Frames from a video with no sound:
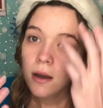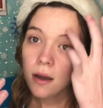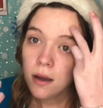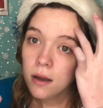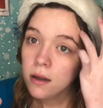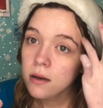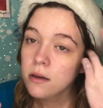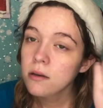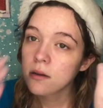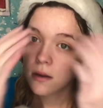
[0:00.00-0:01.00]
And
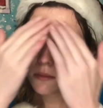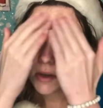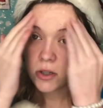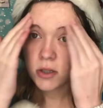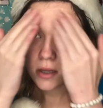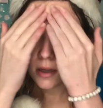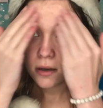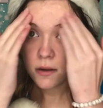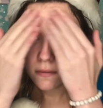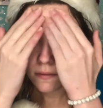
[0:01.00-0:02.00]
it makes your
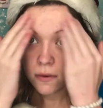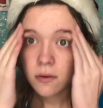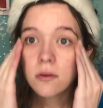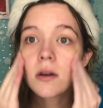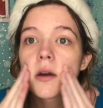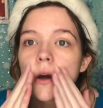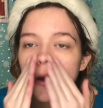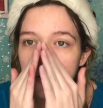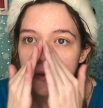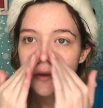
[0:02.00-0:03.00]
skin feel really
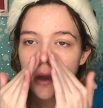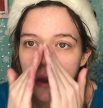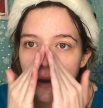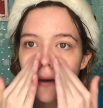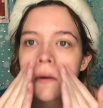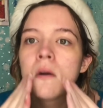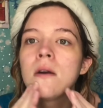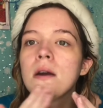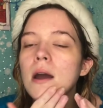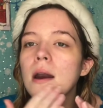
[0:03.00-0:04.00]
nice
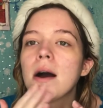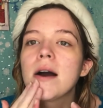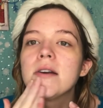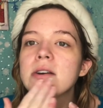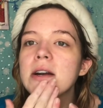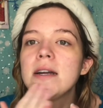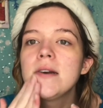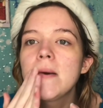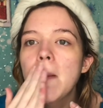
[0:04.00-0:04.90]
and hydrated.